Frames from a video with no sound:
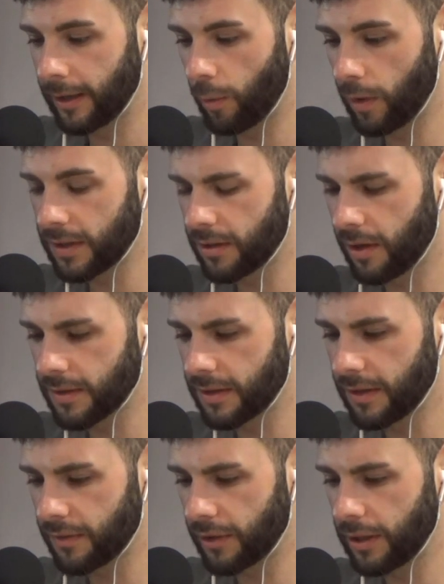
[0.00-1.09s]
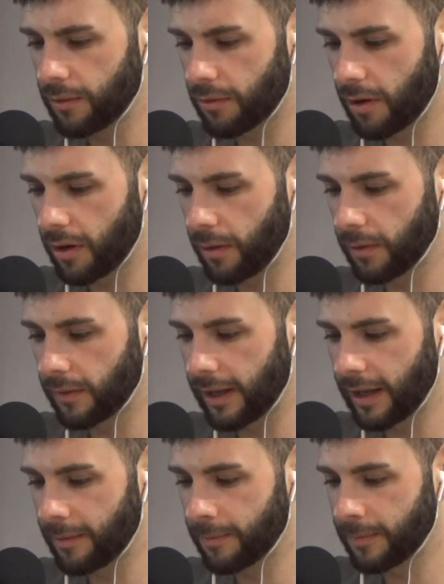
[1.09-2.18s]
What's your thoughts on this fight? Luke
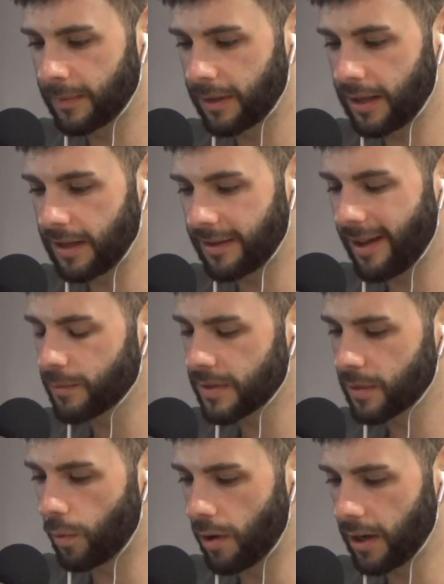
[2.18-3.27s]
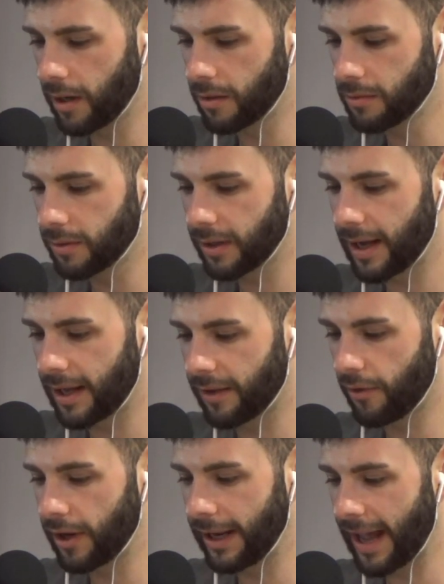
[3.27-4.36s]
Rockhold, he's announced this a while ago, and it's
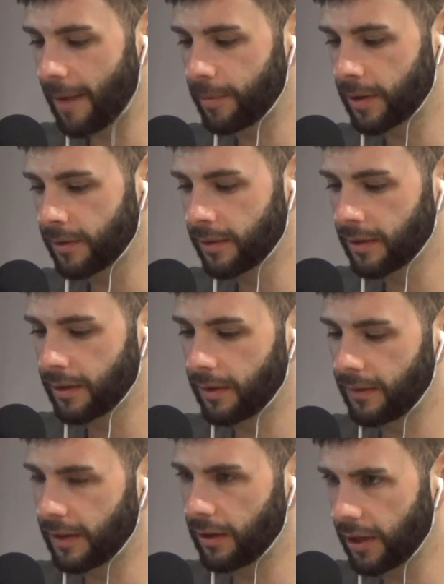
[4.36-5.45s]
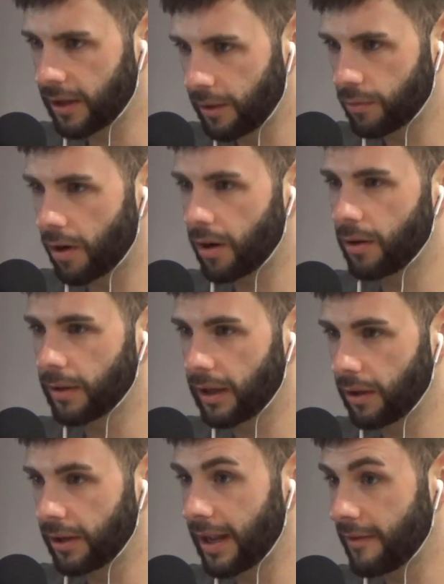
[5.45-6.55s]
finally happening. Do you like Luke Rockhold at
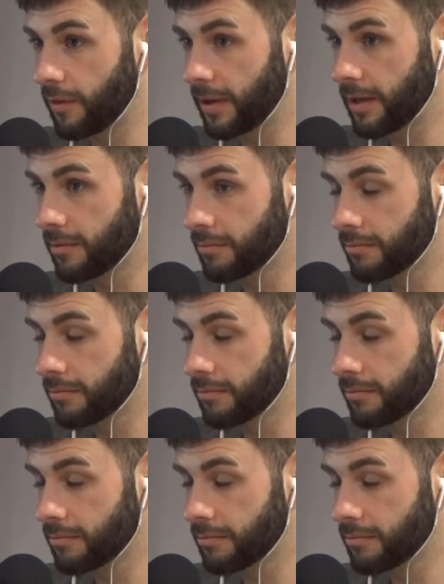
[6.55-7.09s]
light heavyweight?